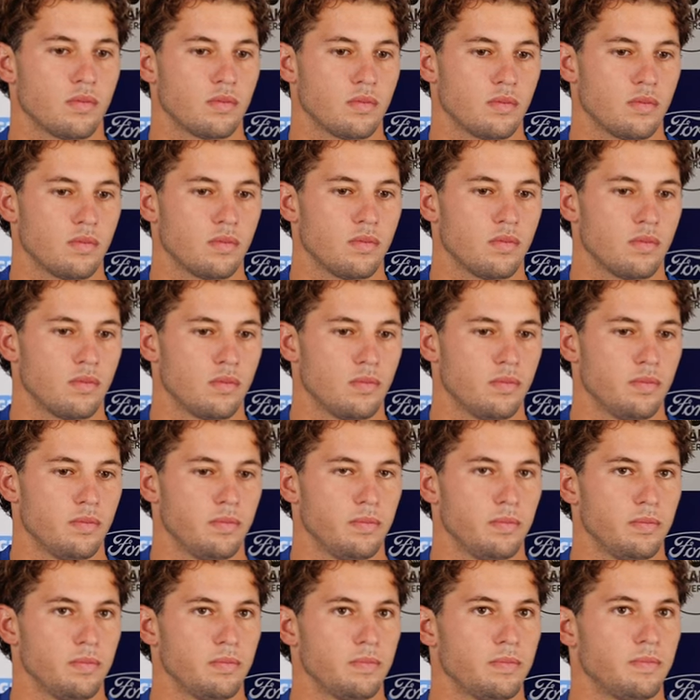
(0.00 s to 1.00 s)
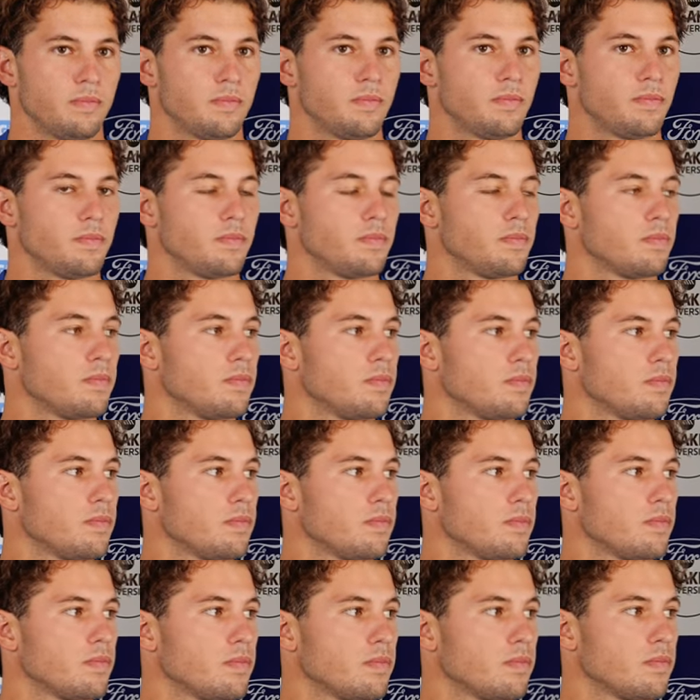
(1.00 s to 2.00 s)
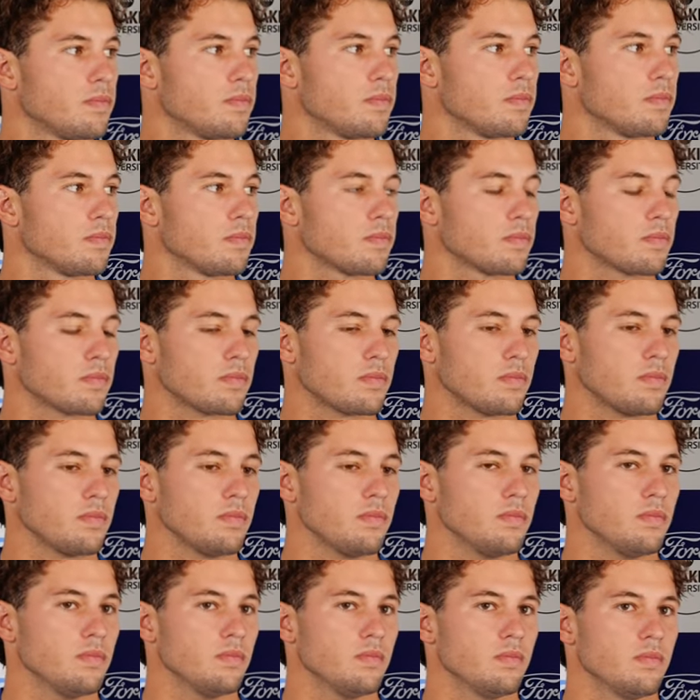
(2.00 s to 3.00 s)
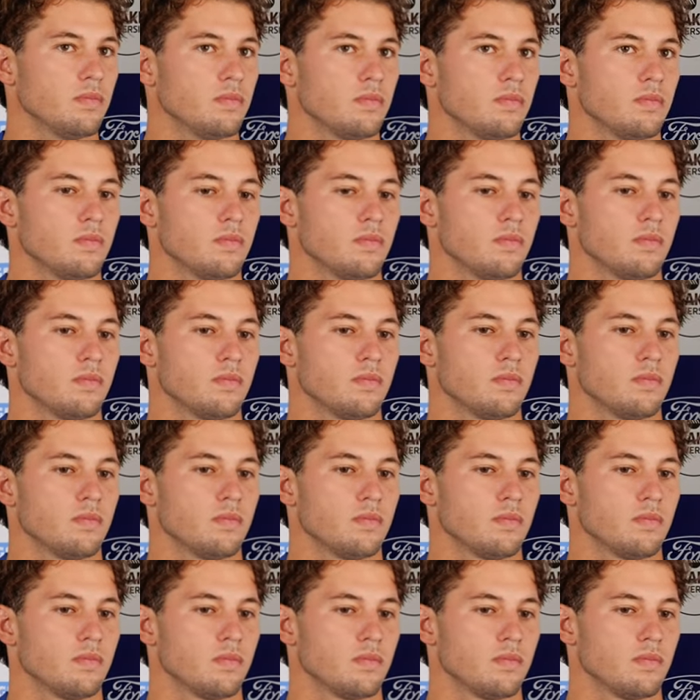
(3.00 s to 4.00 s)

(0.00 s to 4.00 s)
This person isn't speaking.